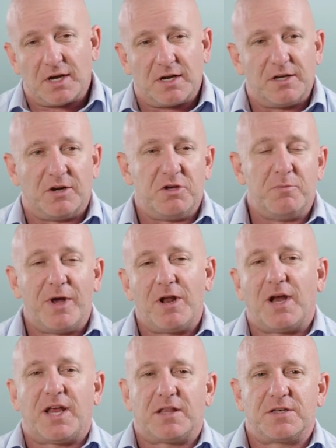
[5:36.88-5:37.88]
You might
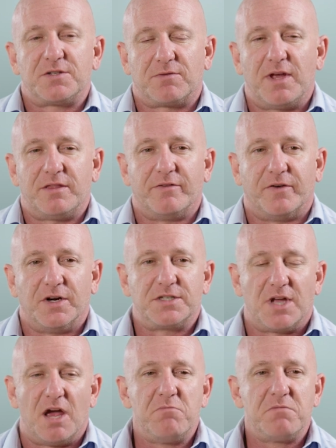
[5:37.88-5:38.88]
not get this right the first
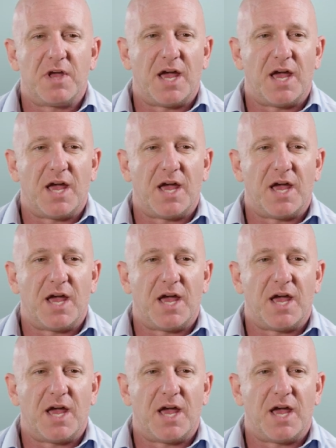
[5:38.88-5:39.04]
time,